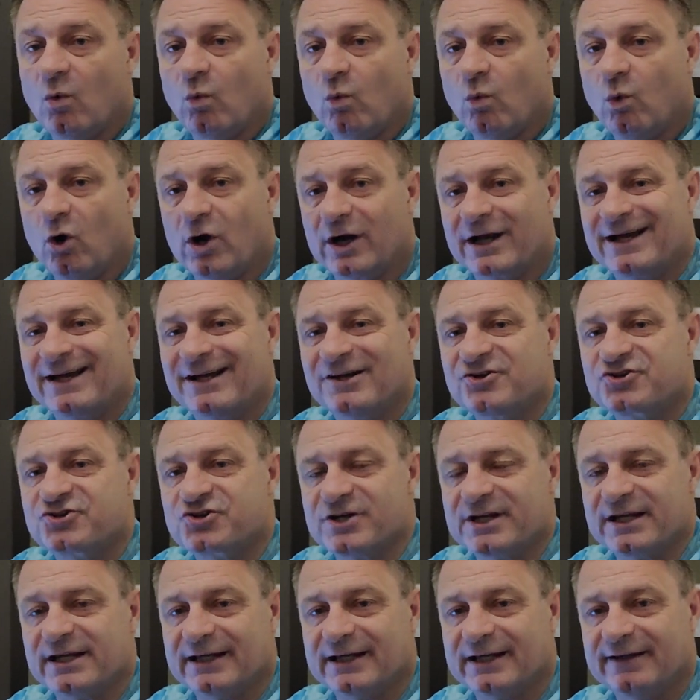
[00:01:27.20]
what
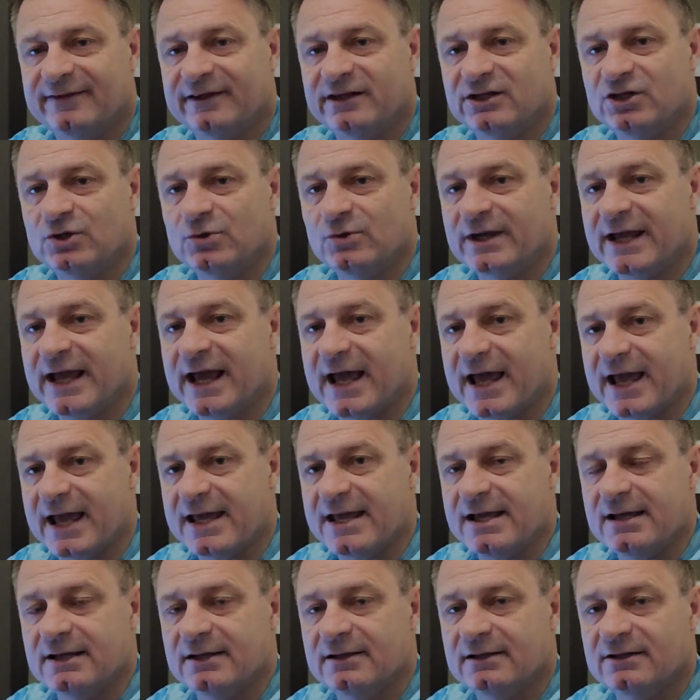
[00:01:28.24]
country in the
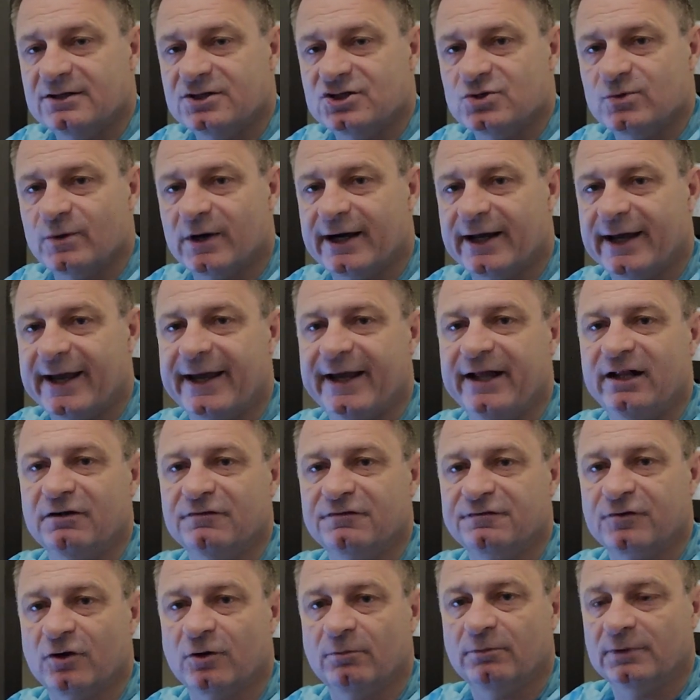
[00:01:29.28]
UK do I
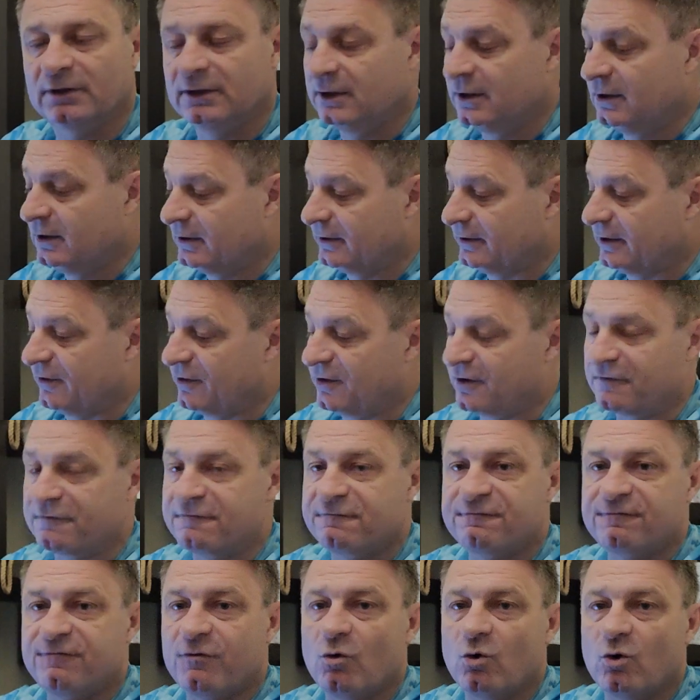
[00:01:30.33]
hail from? Now there are
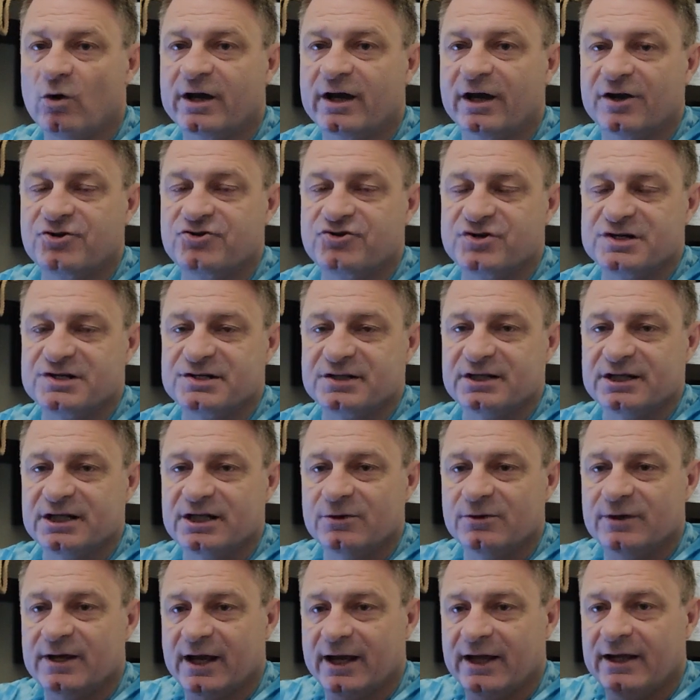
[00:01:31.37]
four countries in
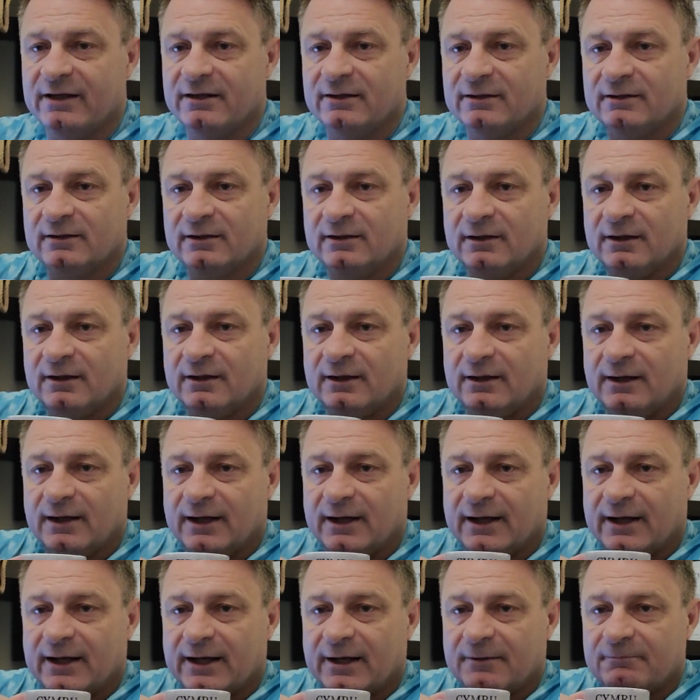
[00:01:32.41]
the UK.
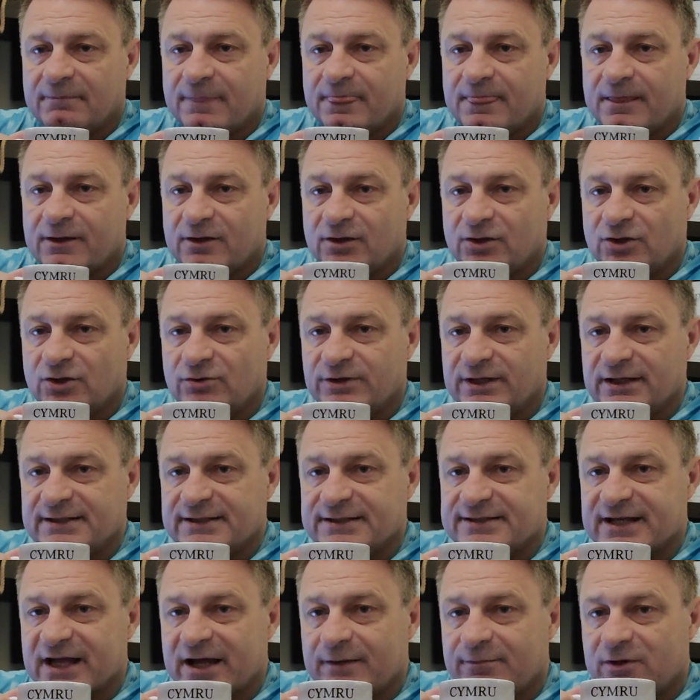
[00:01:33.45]
Um, you need
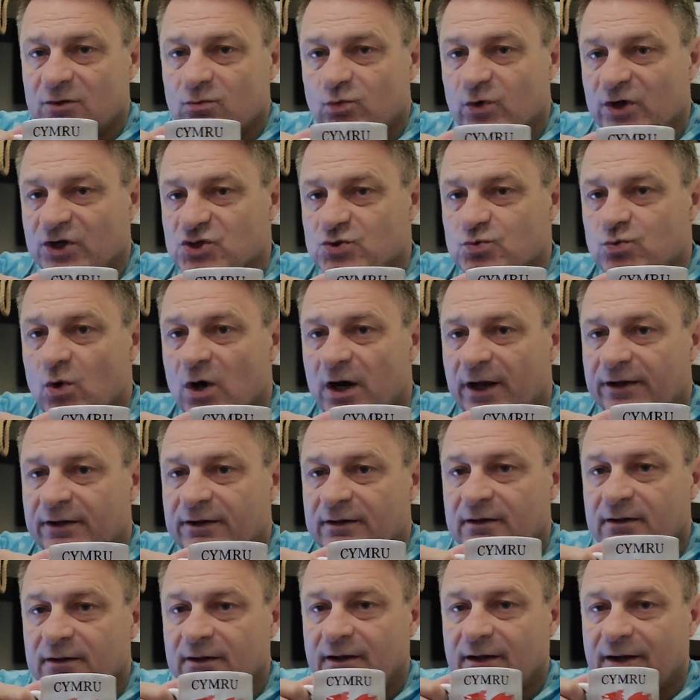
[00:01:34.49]
to tell me which
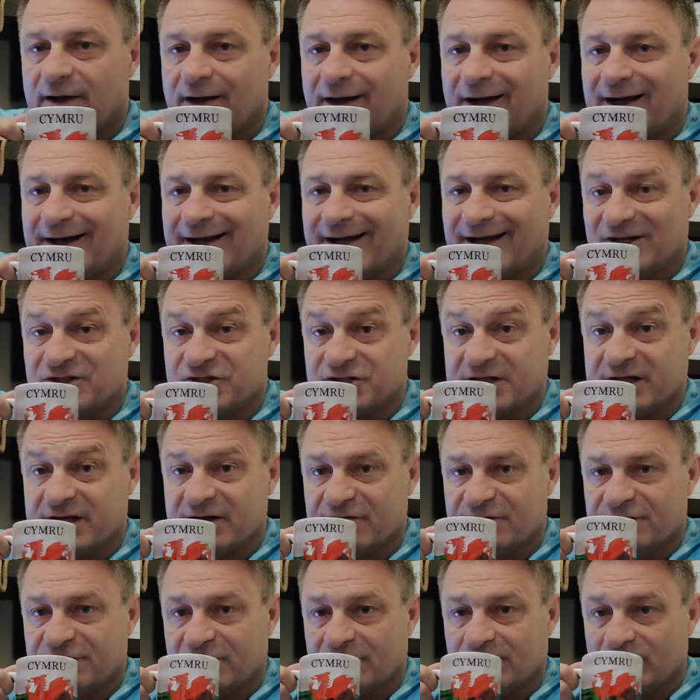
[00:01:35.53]
one I actually
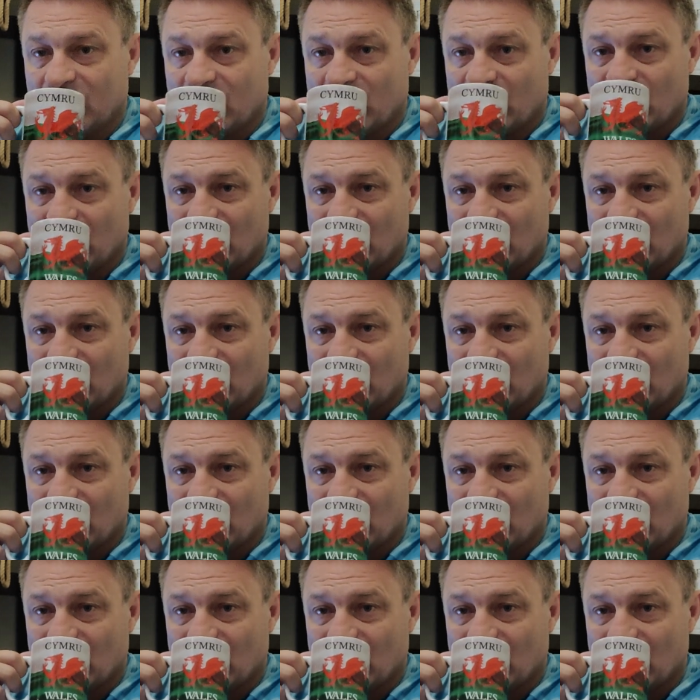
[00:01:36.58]
come from.